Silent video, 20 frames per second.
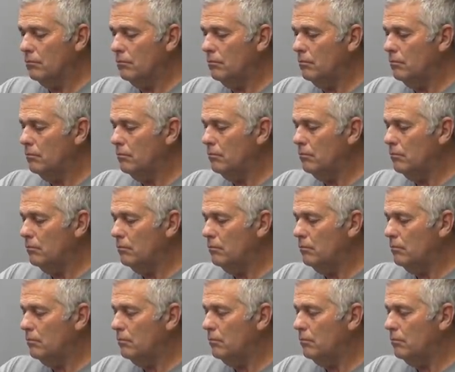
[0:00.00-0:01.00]

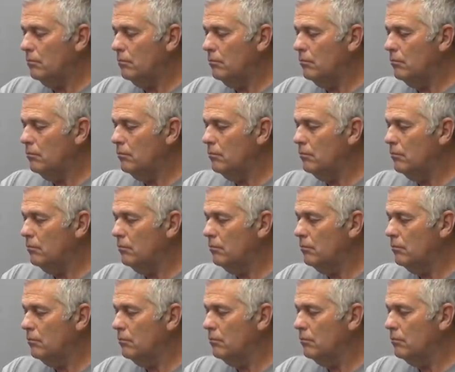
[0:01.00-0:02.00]

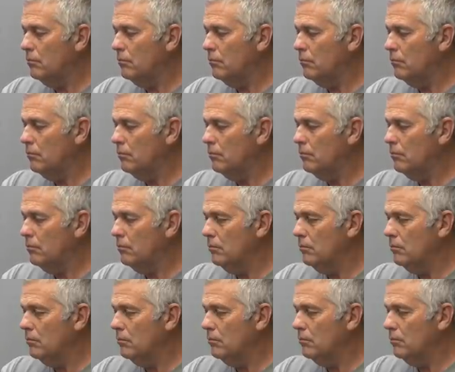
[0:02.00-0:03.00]

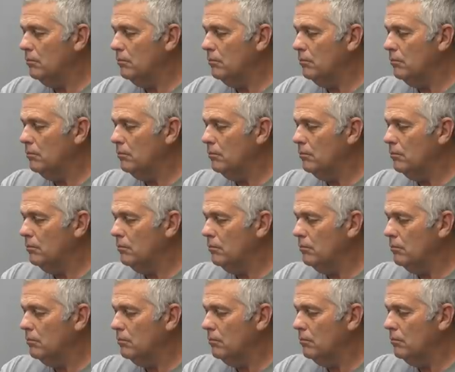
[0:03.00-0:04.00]

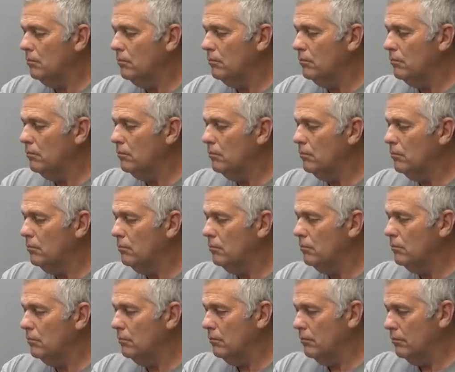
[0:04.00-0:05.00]

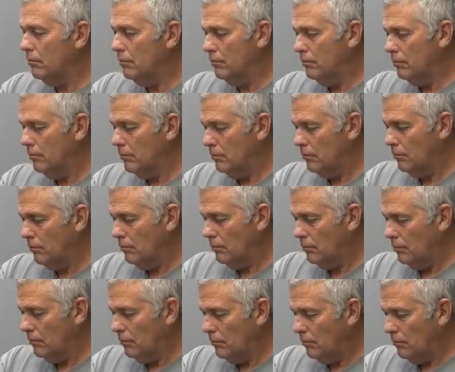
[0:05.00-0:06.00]

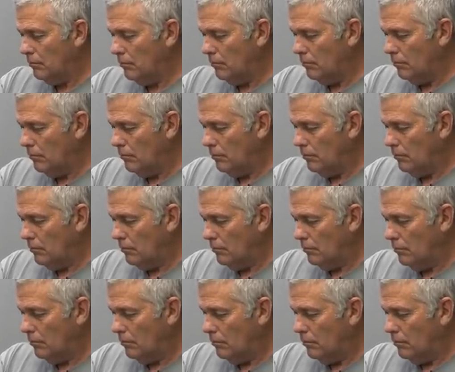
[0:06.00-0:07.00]

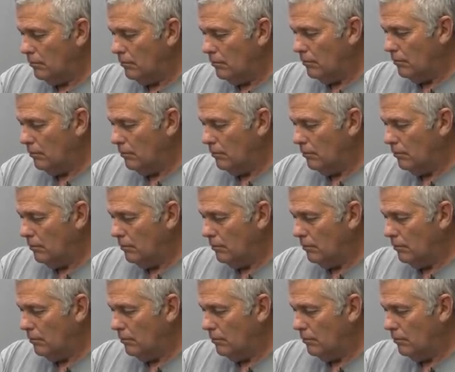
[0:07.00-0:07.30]
(silent)